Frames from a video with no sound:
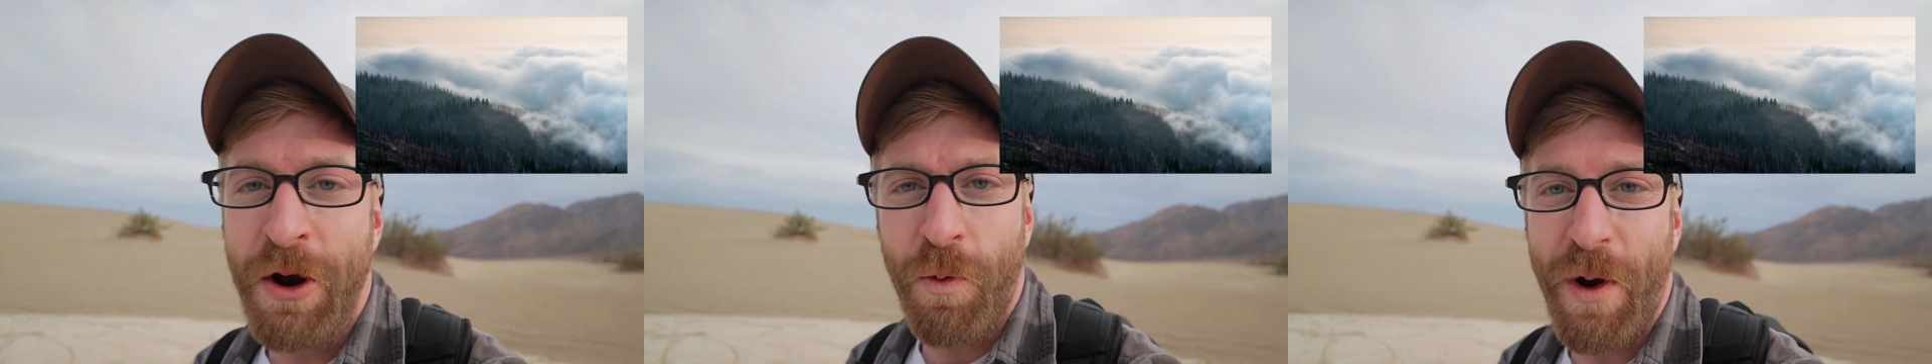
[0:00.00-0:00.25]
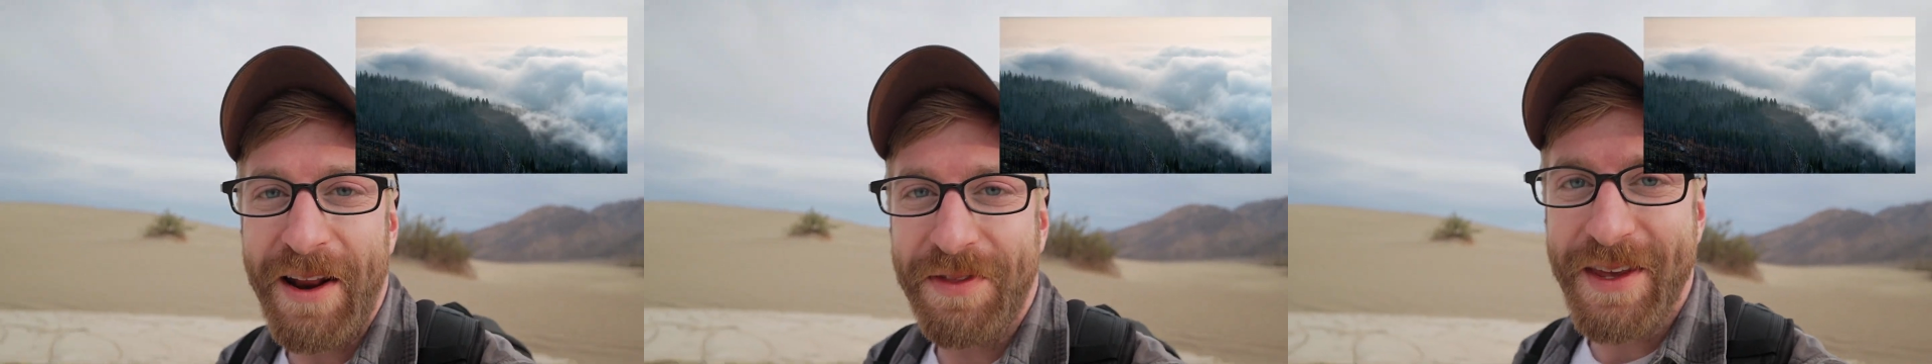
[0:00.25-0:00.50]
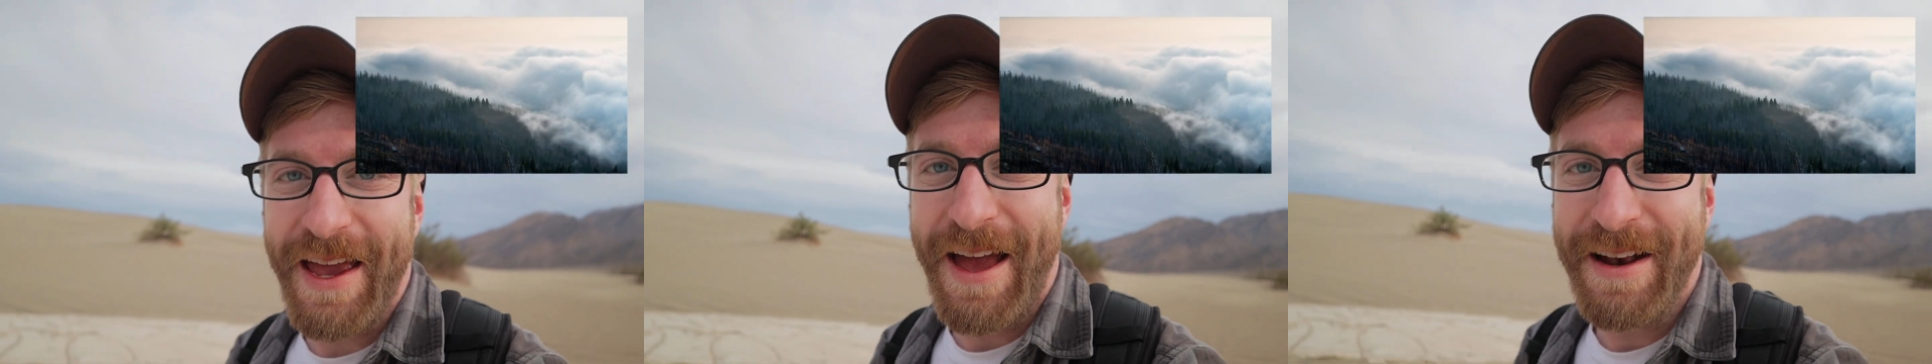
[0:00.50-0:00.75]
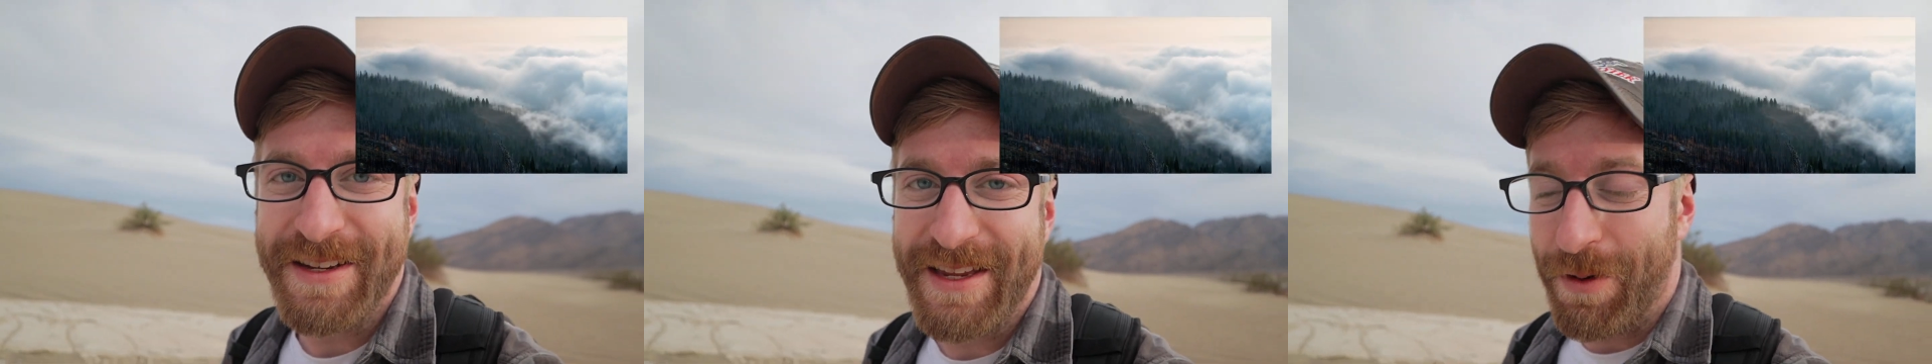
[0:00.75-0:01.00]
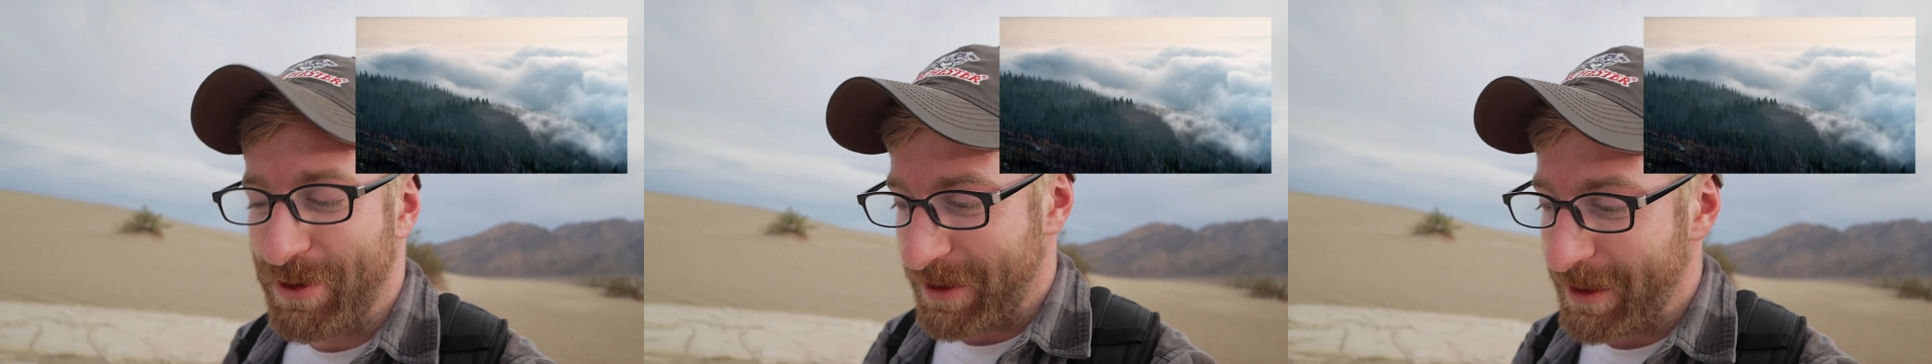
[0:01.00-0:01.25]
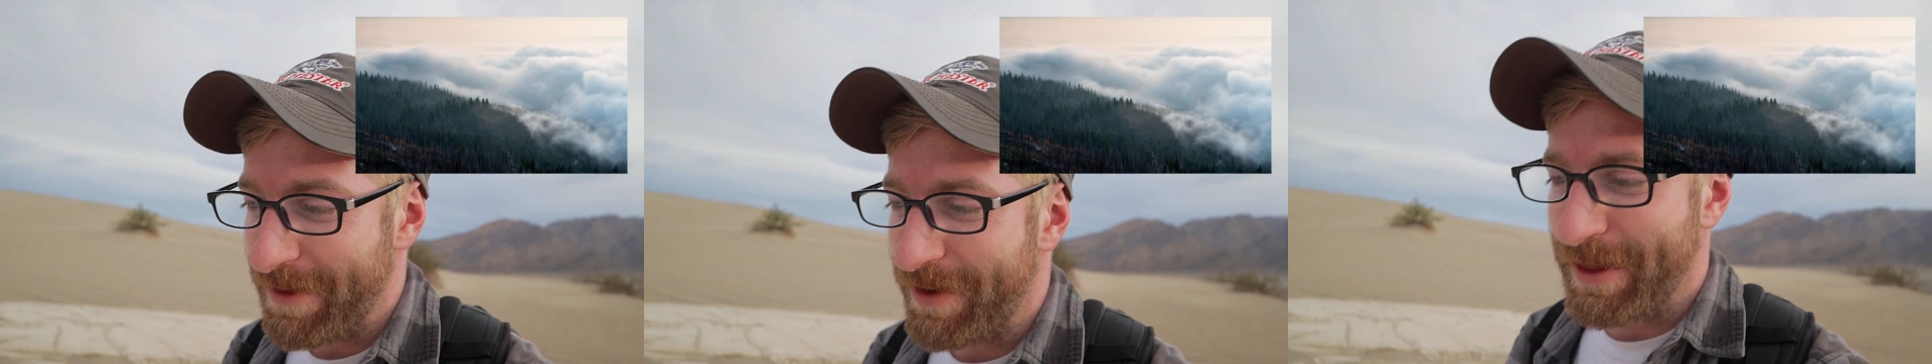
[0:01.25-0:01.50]
right at the end as I was
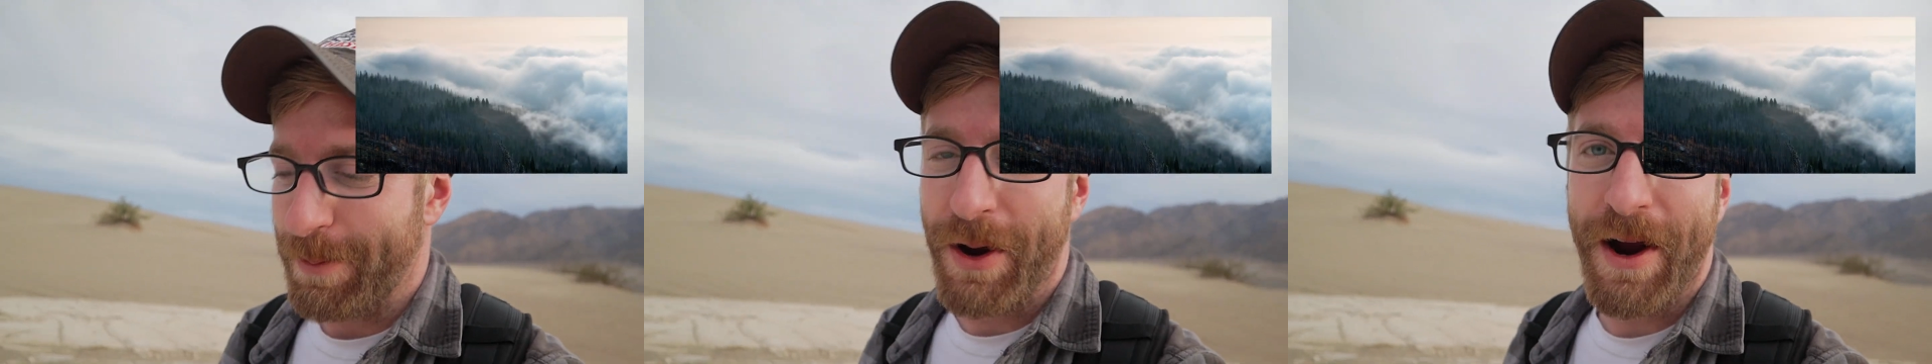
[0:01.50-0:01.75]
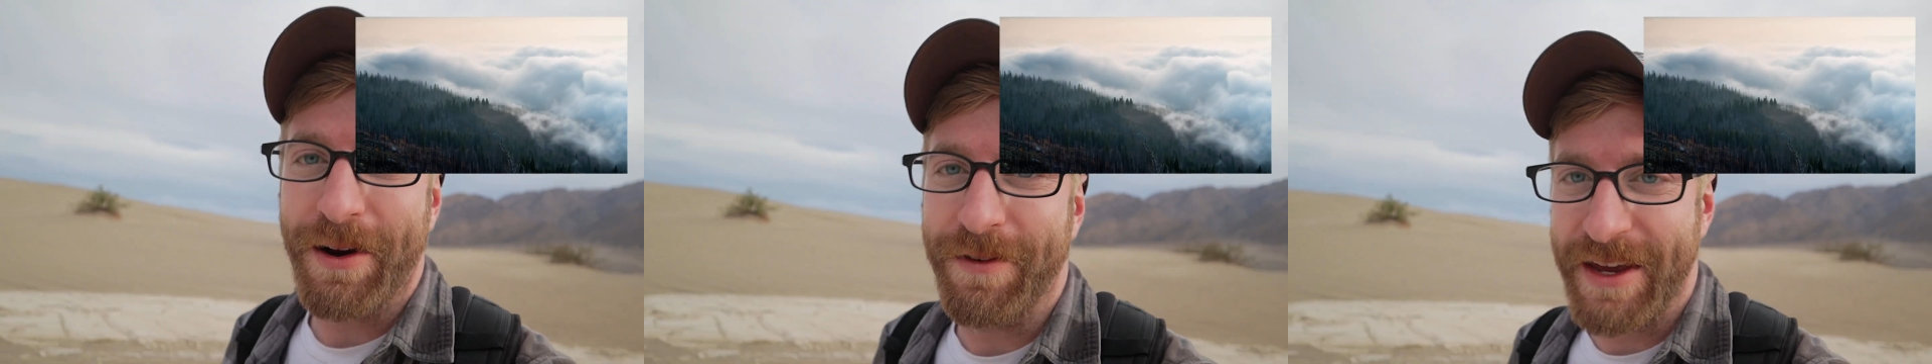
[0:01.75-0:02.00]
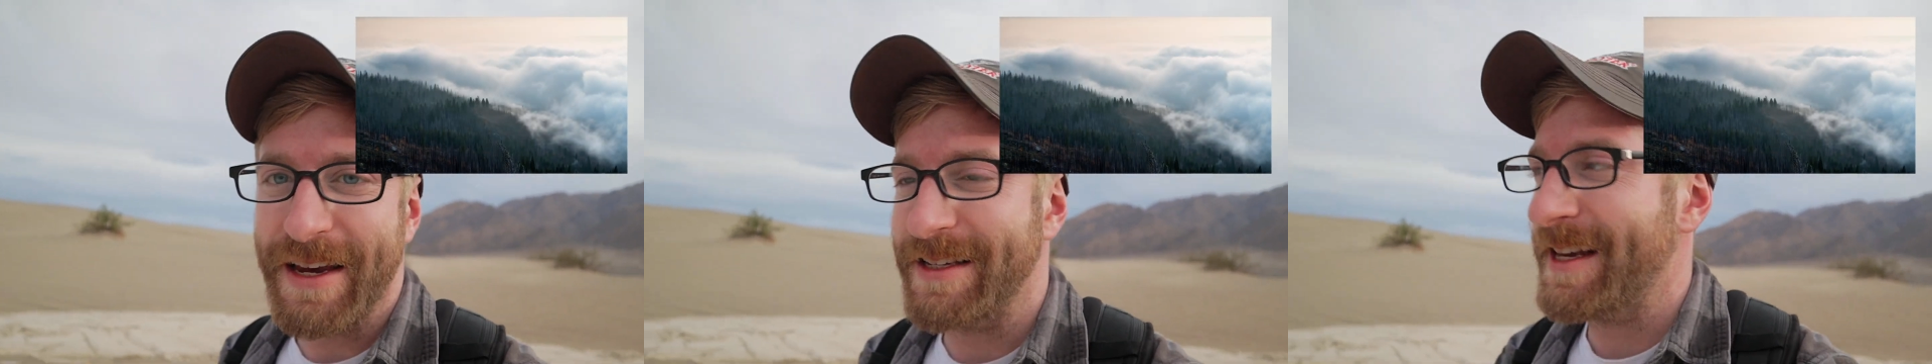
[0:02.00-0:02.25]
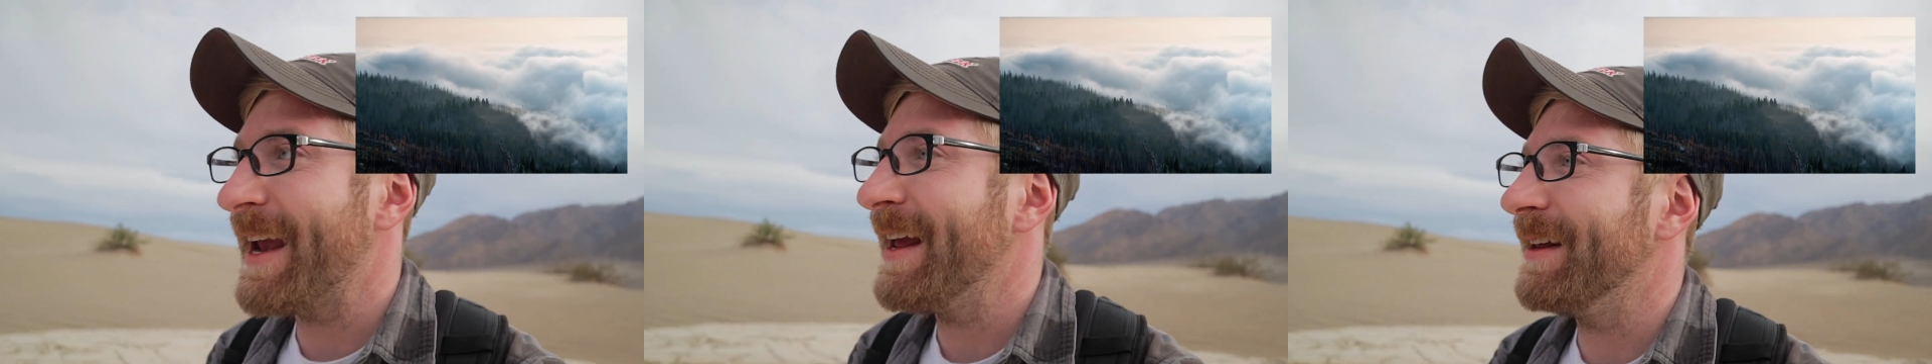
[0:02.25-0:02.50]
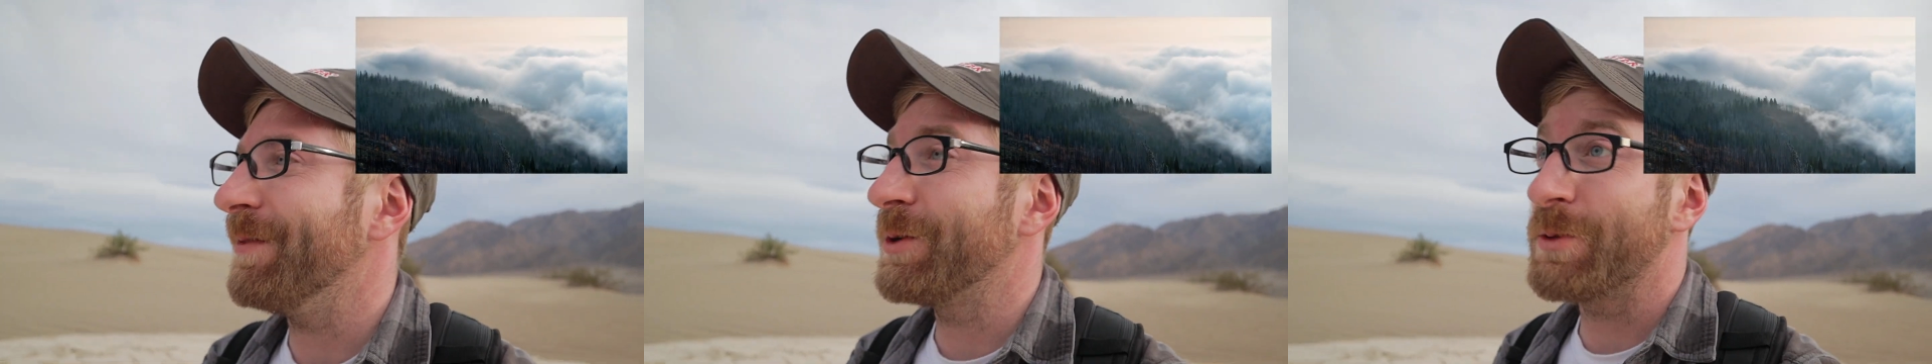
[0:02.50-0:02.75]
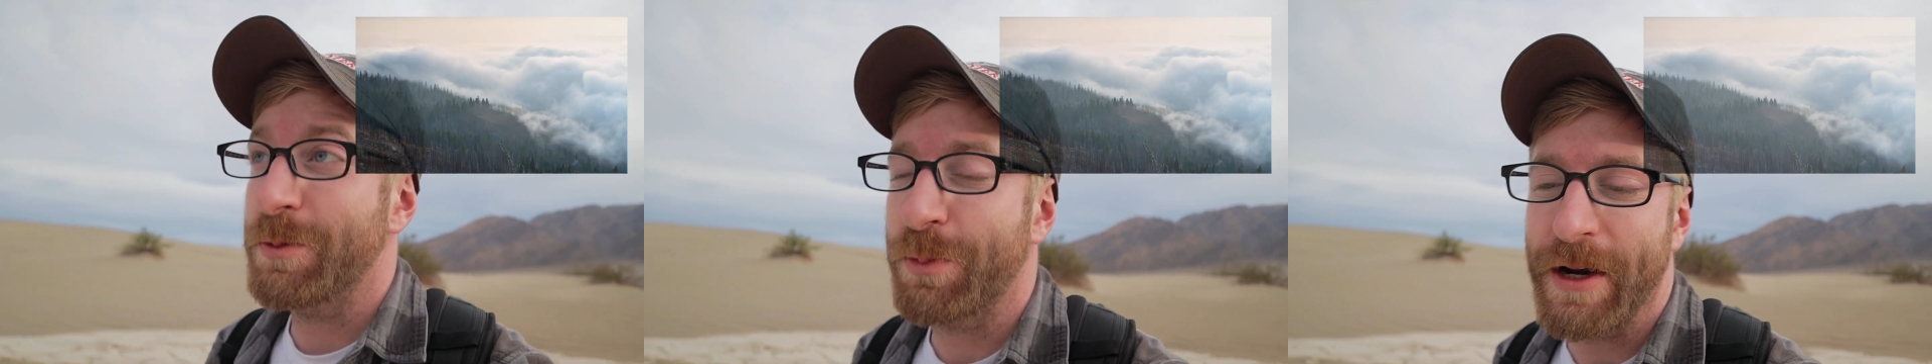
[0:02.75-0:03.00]
leaving the park of Kings Canyon,
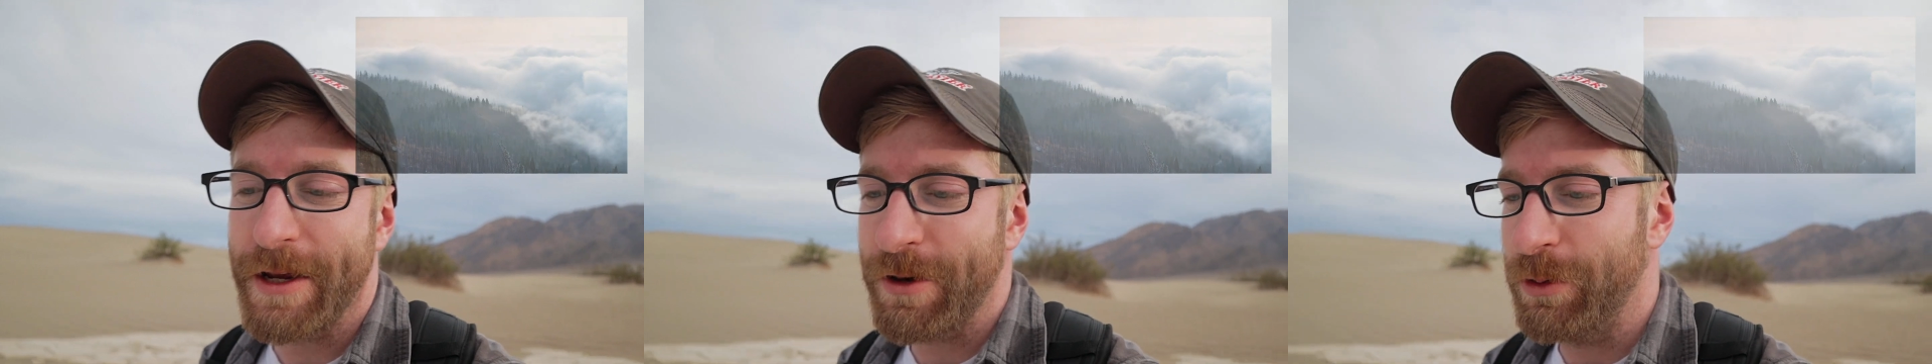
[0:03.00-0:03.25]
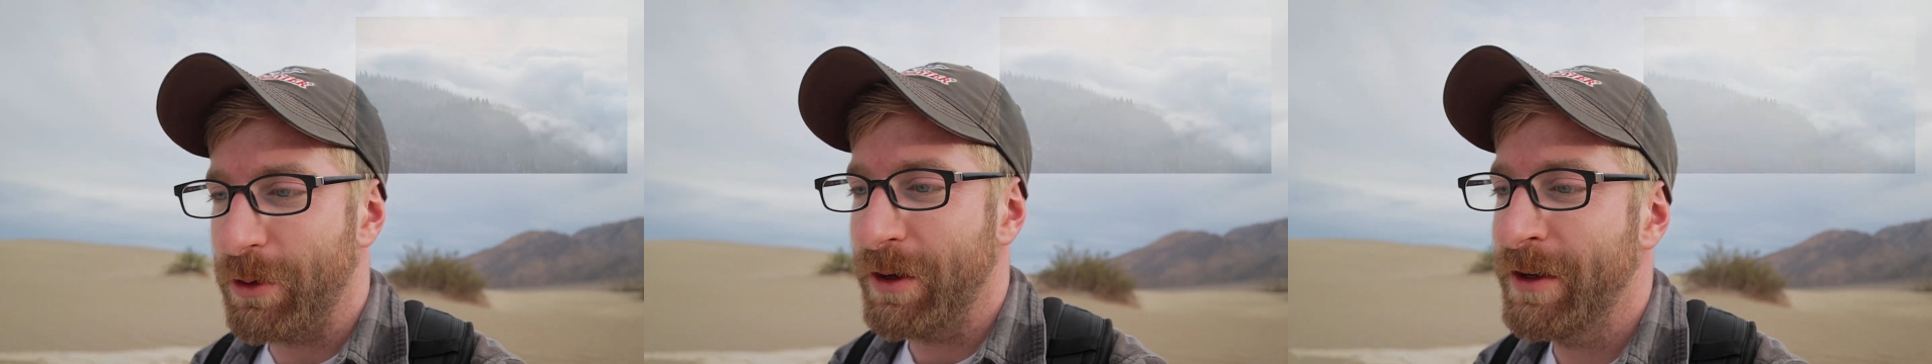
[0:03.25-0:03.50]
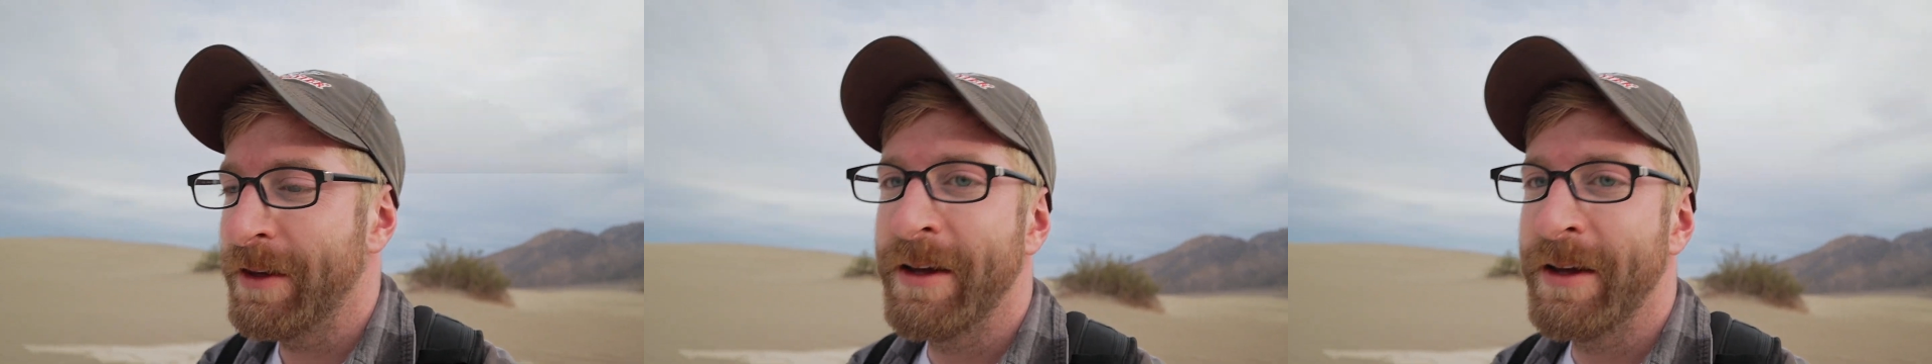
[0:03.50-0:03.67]
which was pretty cool.